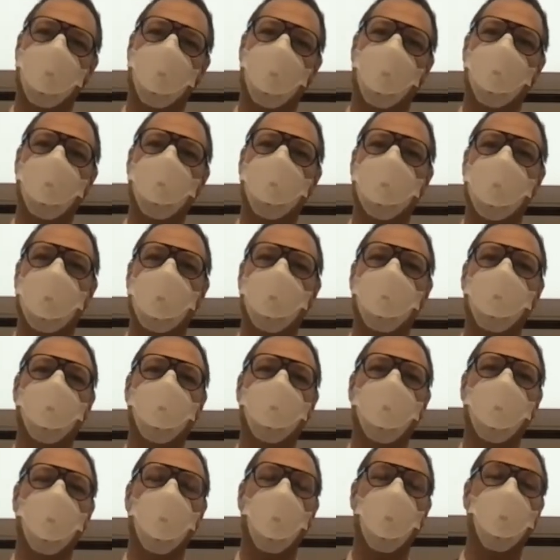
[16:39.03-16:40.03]
or you can
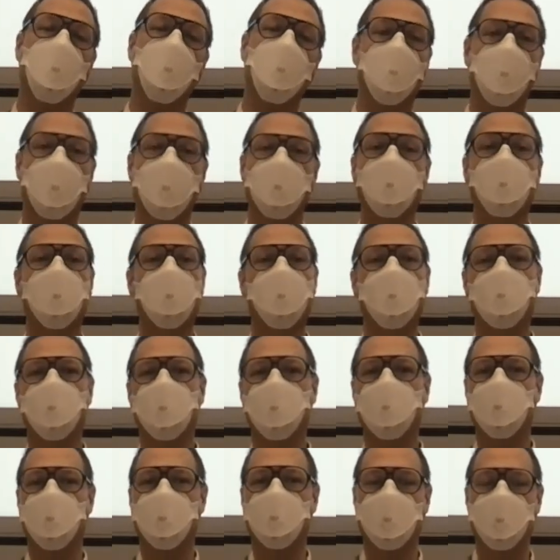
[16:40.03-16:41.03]
do upright
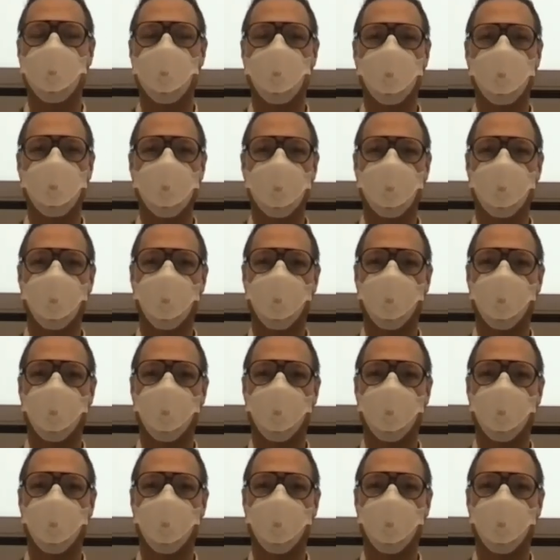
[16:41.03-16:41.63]
imaging.